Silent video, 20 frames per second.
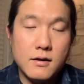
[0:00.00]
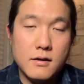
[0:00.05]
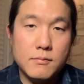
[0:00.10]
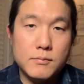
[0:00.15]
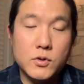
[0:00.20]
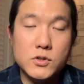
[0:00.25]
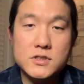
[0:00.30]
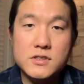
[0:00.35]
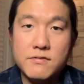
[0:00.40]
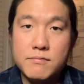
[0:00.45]

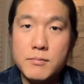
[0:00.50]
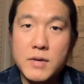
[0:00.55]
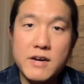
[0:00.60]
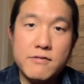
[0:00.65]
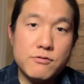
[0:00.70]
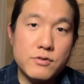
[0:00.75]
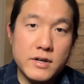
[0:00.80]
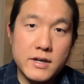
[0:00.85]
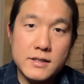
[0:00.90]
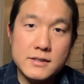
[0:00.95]
most of my
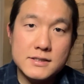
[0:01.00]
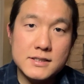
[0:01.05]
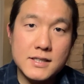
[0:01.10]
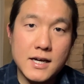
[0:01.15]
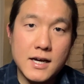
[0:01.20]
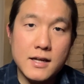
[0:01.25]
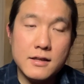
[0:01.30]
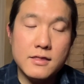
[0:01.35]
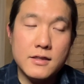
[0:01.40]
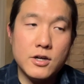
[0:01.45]
friends
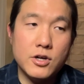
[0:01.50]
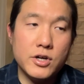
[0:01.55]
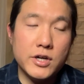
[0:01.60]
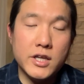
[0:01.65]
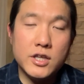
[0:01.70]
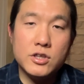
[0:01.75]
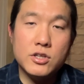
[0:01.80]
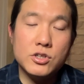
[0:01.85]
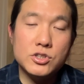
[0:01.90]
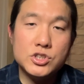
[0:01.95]
got their
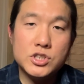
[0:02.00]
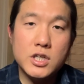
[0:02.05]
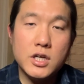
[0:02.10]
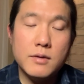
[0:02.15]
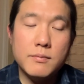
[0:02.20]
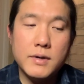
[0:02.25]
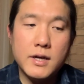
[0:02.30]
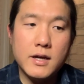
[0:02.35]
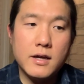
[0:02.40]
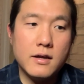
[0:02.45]

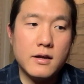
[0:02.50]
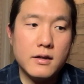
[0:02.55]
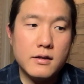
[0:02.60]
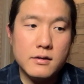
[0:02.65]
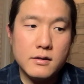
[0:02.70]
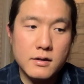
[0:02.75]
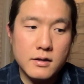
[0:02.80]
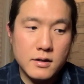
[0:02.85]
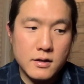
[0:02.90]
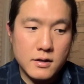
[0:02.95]
internship
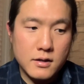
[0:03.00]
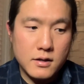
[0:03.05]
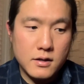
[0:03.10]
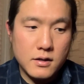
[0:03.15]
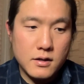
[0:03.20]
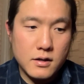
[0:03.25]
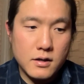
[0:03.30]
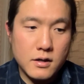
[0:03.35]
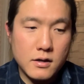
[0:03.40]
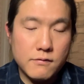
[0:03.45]
and
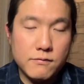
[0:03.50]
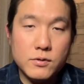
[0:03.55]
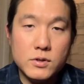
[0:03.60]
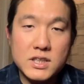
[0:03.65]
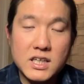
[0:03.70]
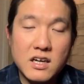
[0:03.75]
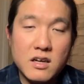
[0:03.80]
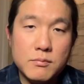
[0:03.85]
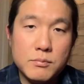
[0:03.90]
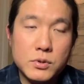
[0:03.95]

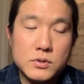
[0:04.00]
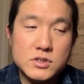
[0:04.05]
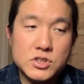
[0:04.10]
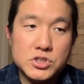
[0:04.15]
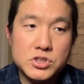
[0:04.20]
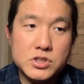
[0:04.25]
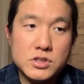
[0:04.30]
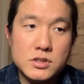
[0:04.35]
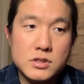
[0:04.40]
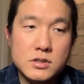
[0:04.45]
full-time
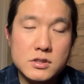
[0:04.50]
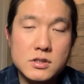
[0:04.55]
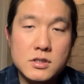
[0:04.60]
positions